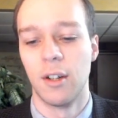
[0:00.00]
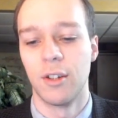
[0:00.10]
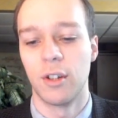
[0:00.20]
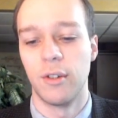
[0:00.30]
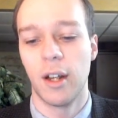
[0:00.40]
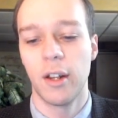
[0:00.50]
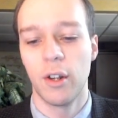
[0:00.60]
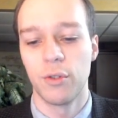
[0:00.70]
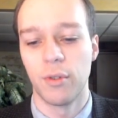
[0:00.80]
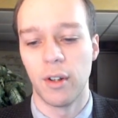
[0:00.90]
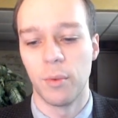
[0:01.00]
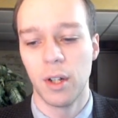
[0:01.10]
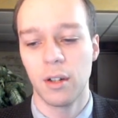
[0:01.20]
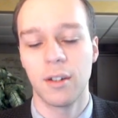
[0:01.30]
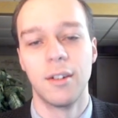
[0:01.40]
So none of those really
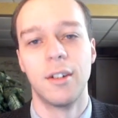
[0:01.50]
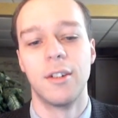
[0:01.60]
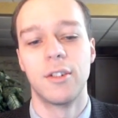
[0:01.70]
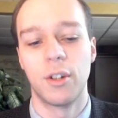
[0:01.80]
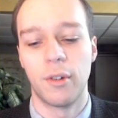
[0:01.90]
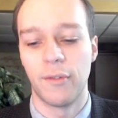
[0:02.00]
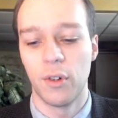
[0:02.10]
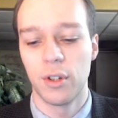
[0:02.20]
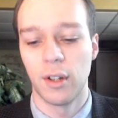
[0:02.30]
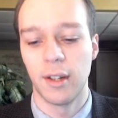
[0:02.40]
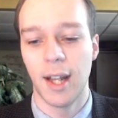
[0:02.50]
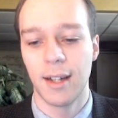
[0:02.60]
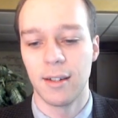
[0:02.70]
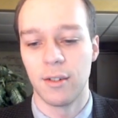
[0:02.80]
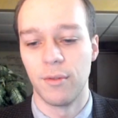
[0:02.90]
work. So unfortunately, that
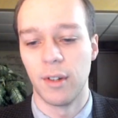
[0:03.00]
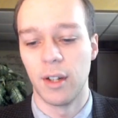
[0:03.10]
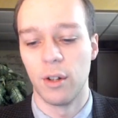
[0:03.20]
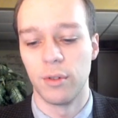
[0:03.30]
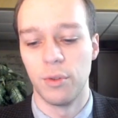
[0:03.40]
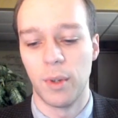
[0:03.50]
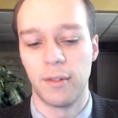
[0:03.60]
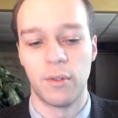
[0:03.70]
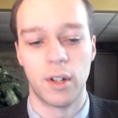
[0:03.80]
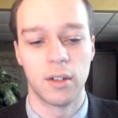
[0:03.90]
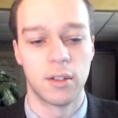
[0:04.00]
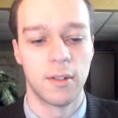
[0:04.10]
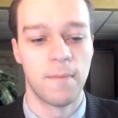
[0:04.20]
doesn't really go too well for us.